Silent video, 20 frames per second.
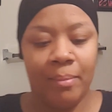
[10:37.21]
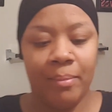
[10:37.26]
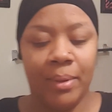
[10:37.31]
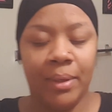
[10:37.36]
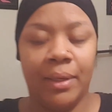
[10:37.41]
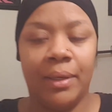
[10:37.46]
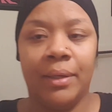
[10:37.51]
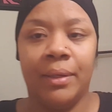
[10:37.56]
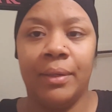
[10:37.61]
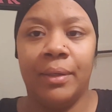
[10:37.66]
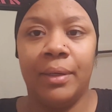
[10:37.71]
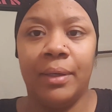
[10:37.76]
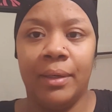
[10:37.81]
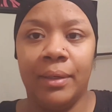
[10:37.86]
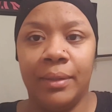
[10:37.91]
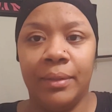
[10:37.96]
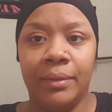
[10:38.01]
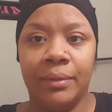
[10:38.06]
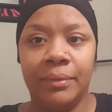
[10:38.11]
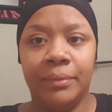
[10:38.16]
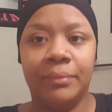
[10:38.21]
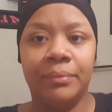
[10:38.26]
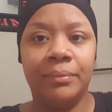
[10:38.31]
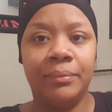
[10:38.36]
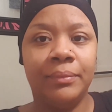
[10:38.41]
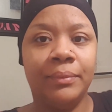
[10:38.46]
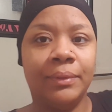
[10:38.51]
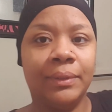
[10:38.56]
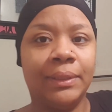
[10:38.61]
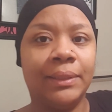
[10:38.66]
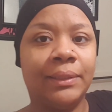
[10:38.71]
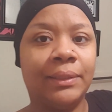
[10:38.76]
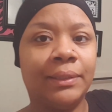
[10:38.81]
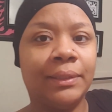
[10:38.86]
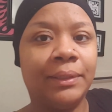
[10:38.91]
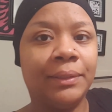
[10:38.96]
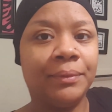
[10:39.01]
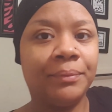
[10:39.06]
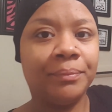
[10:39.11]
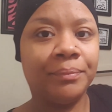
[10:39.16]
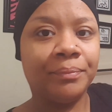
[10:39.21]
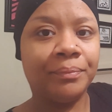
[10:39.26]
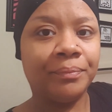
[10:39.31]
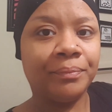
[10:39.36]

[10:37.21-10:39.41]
But let's see.